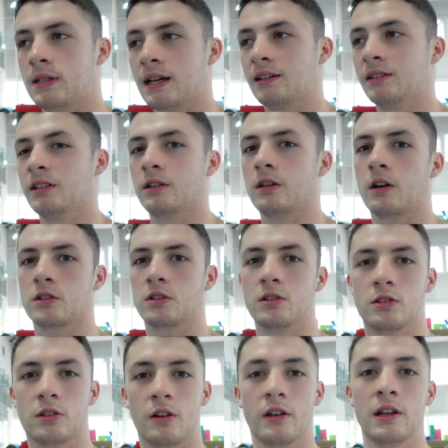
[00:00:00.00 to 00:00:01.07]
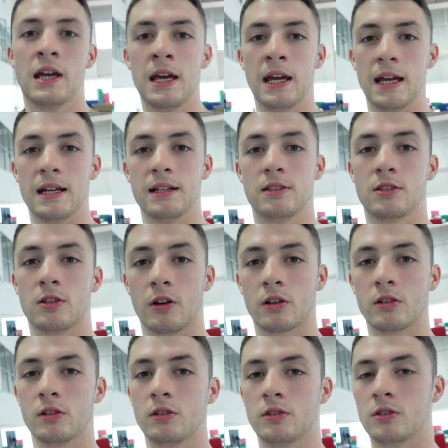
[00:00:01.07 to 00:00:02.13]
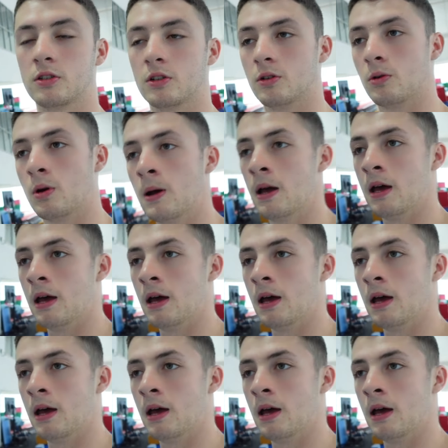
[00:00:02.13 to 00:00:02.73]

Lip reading: taking deductions on each circle. So